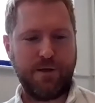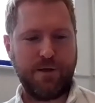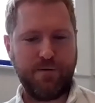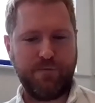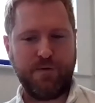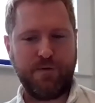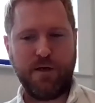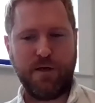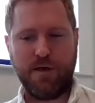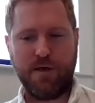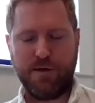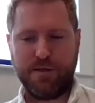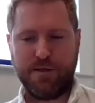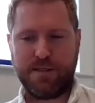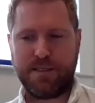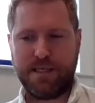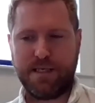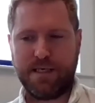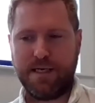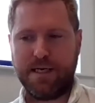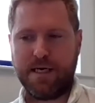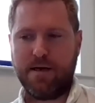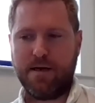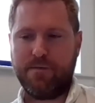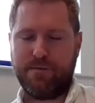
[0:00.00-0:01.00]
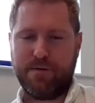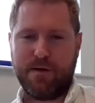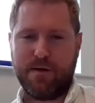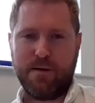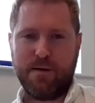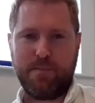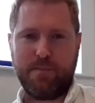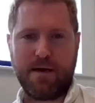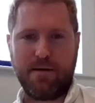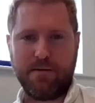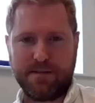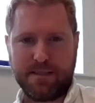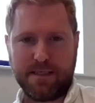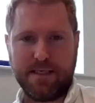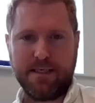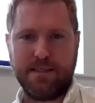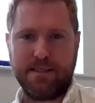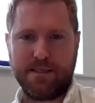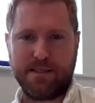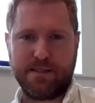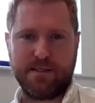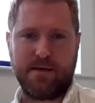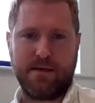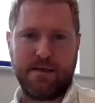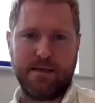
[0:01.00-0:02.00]
you've learnt enough about
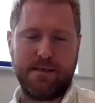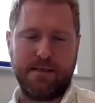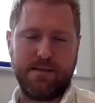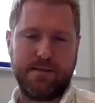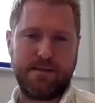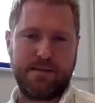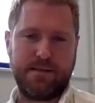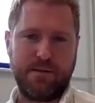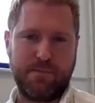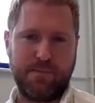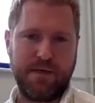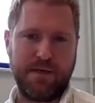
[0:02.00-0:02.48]
data science to